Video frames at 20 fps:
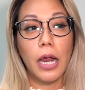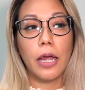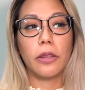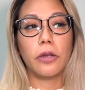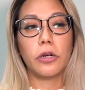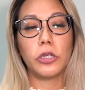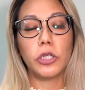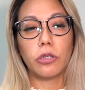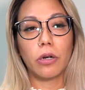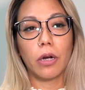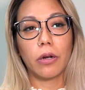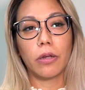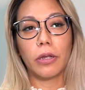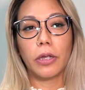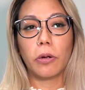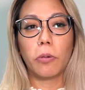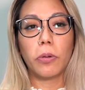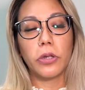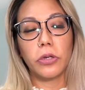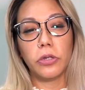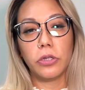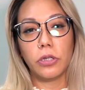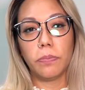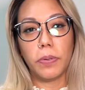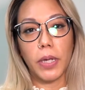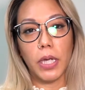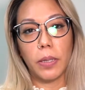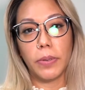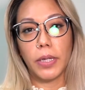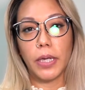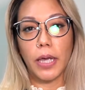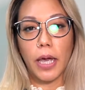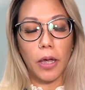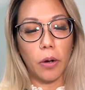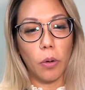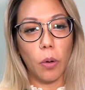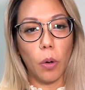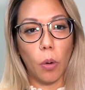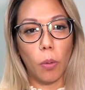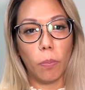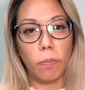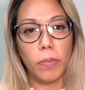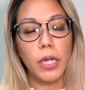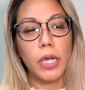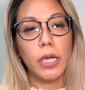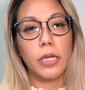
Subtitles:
they're struggling with a new baby at home.